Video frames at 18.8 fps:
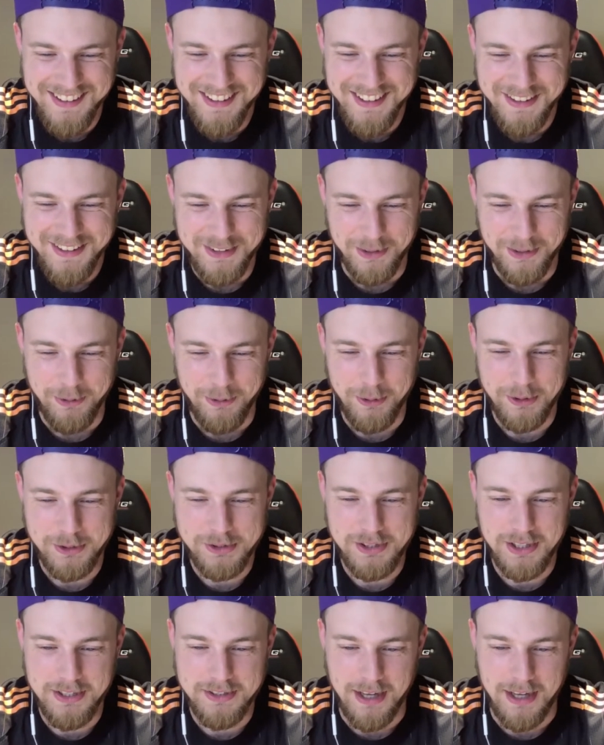Tariro
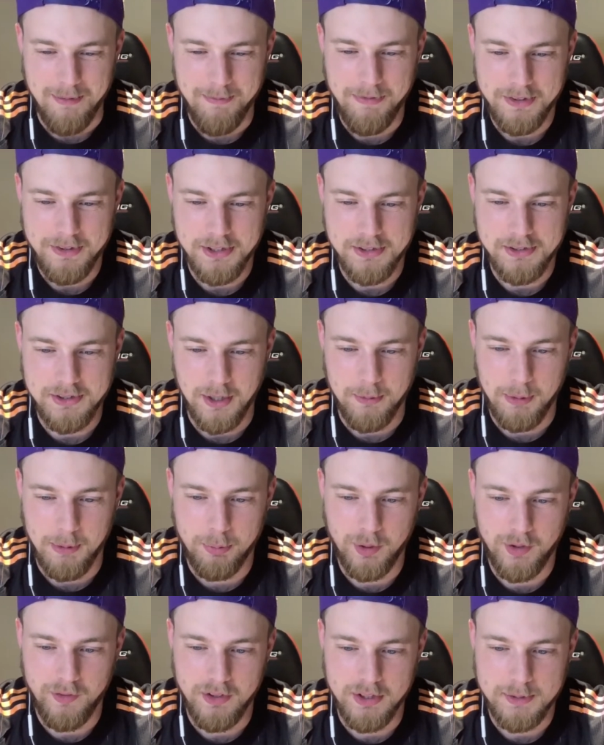says, emphasis on my
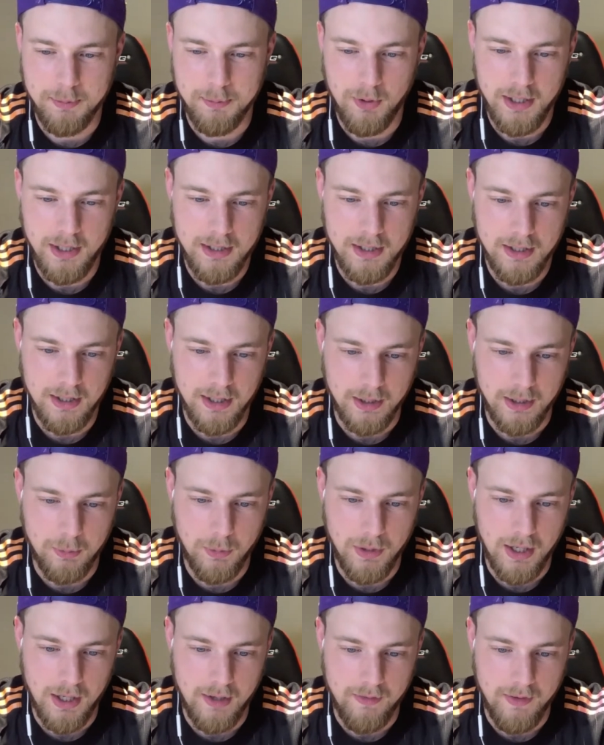previous point, like we have
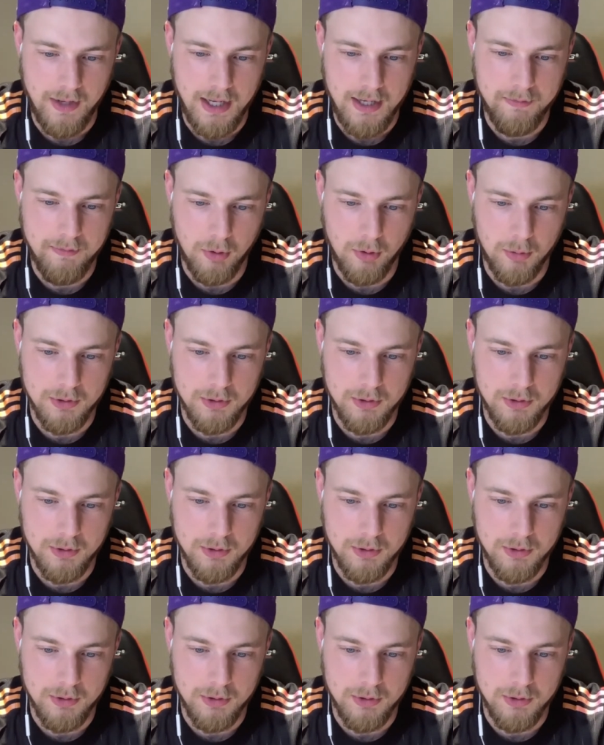8 forwards